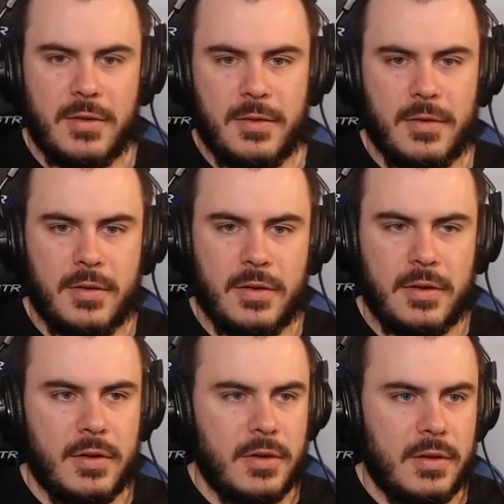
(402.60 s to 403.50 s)

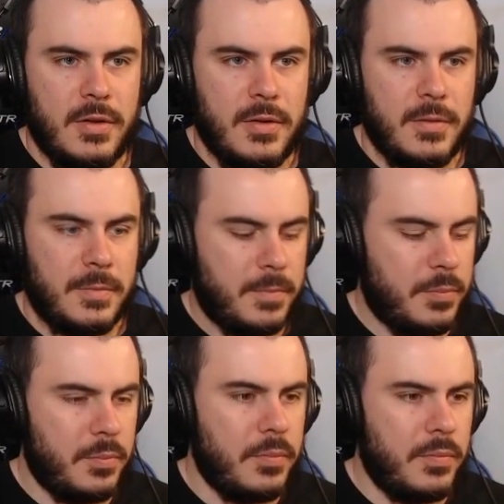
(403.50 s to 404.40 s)

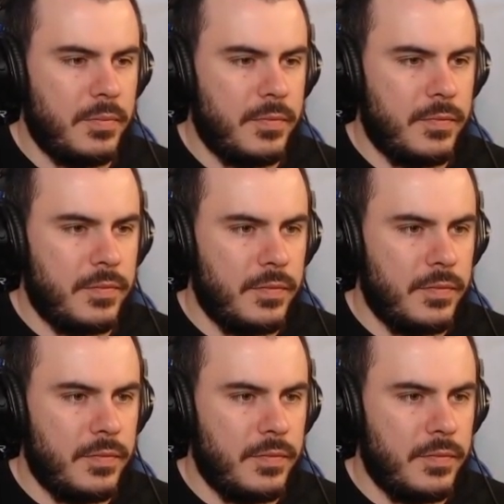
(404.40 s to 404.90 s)
(no one is talking)